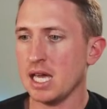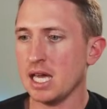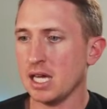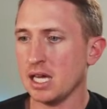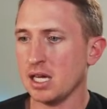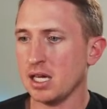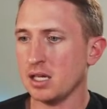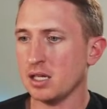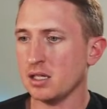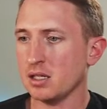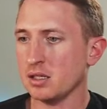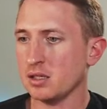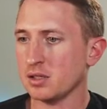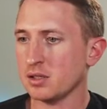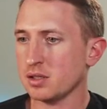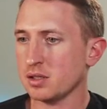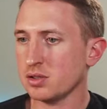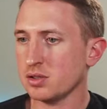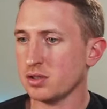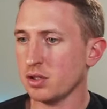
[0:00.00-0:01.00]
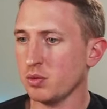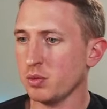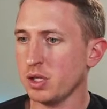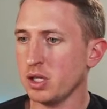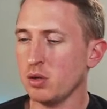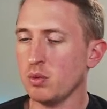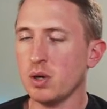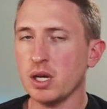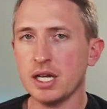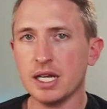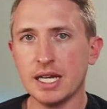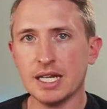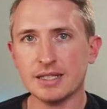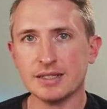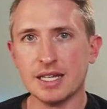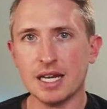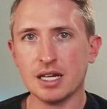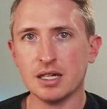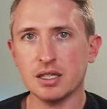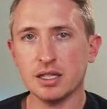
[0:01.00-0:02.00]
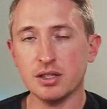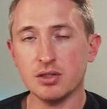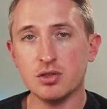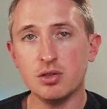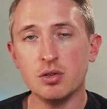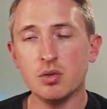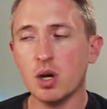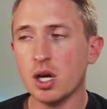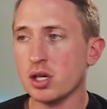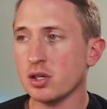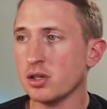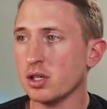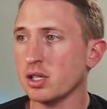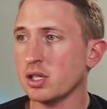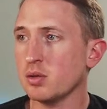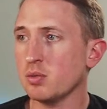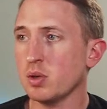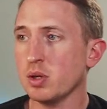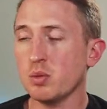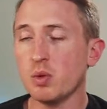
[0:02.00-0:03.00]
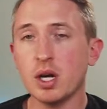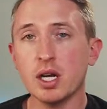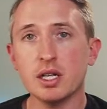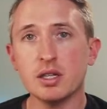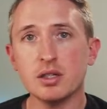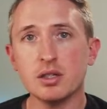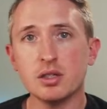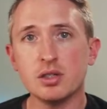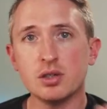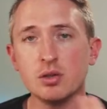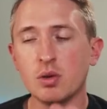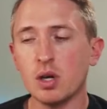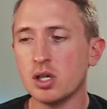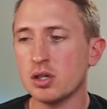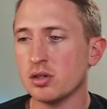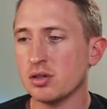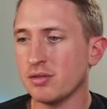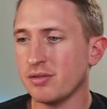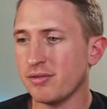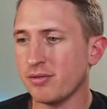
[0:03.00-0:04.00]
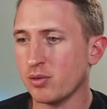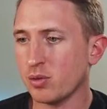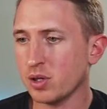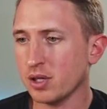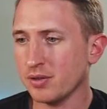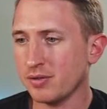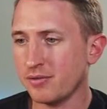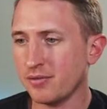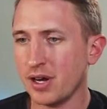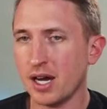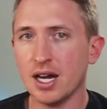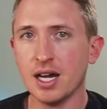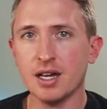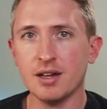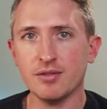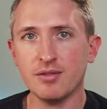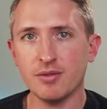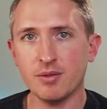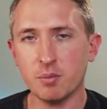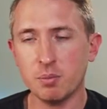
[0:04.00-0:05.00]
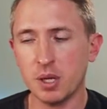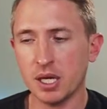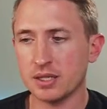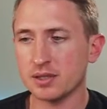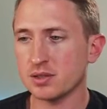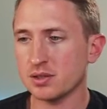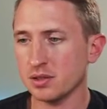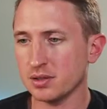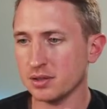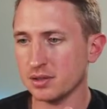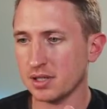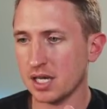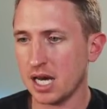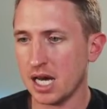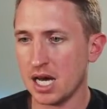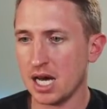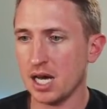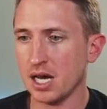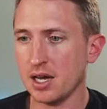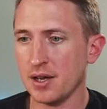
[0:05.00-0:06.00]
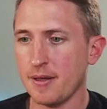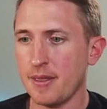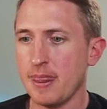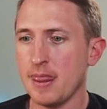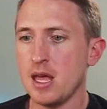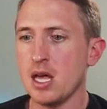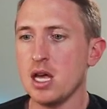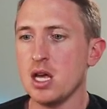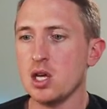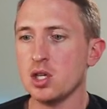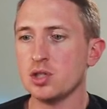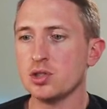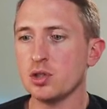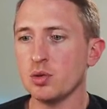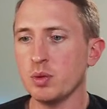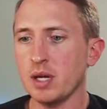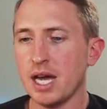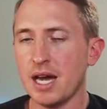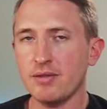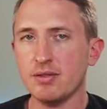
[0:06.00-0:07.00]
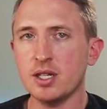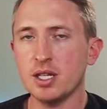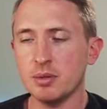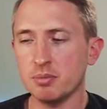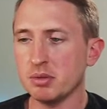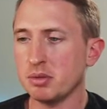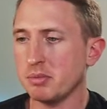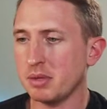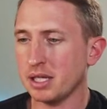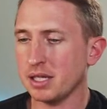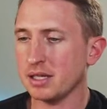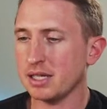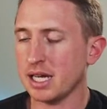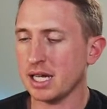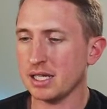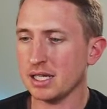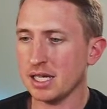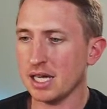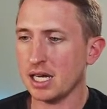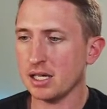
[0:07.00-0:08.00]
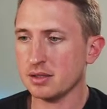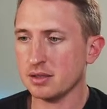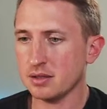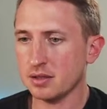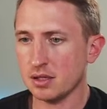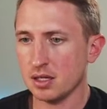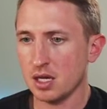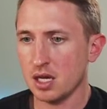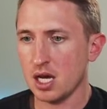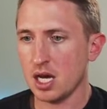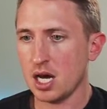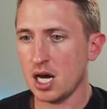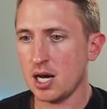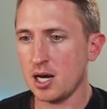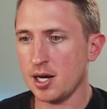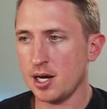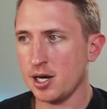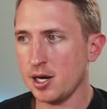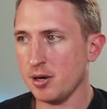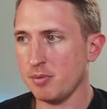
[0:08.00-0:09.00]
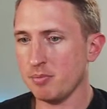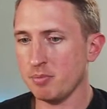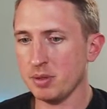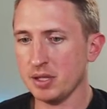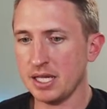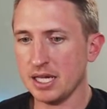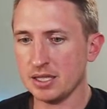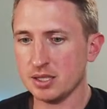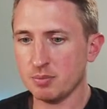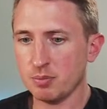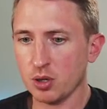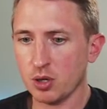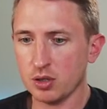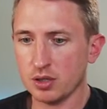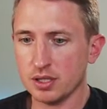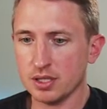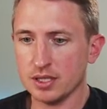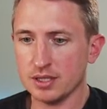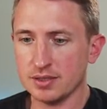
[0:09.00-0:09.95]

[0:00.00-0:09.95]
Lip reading: And so we don't want it exactly 200, we want it 245 pixels high. So we haven't implemented that yet. But that's per